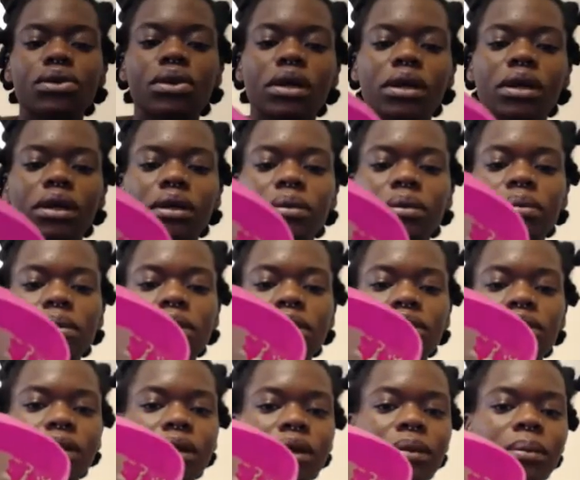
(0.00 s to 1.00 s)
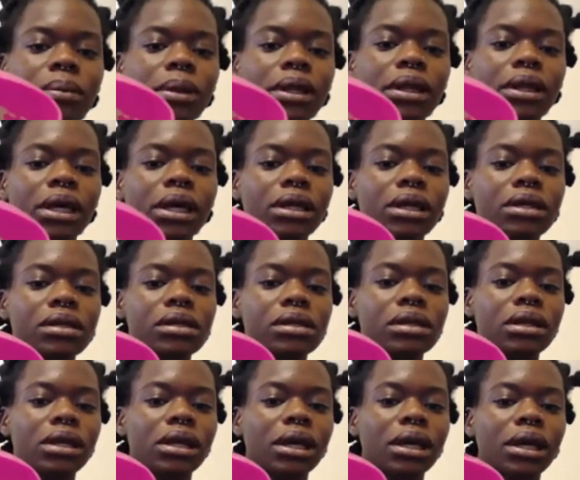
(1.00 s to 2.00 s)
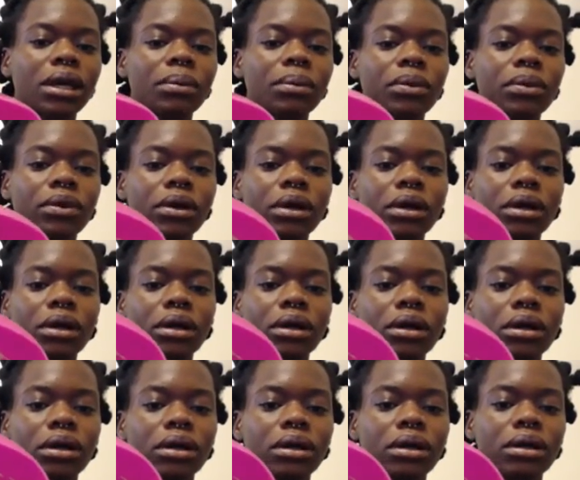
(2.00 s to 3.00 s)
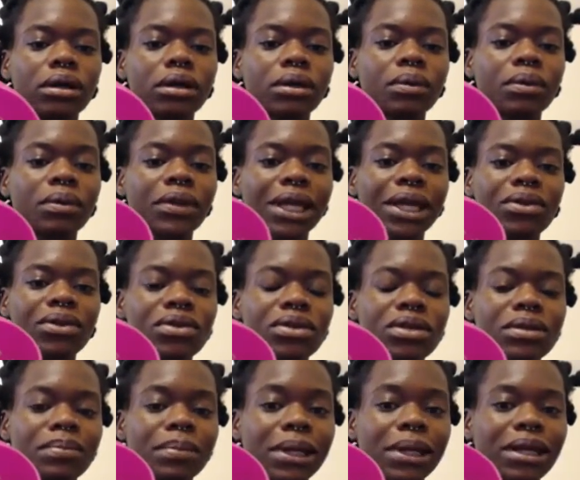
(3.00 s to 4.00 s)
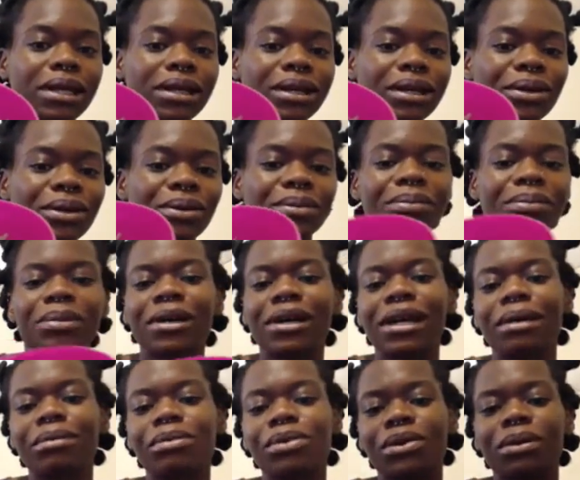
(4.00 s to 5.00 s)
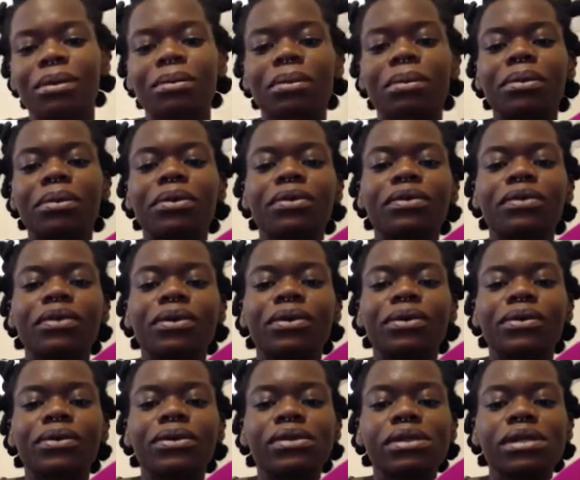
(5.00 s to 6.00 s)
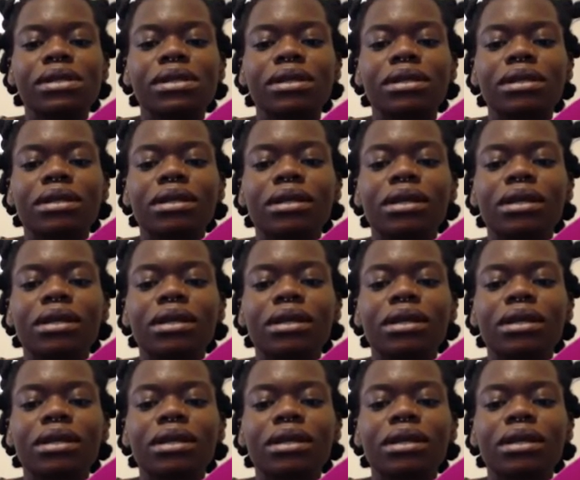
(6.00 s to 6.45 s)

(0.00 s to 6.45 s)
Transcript: I'm just trying to put that into the camera without spilling it on my laptop, of course.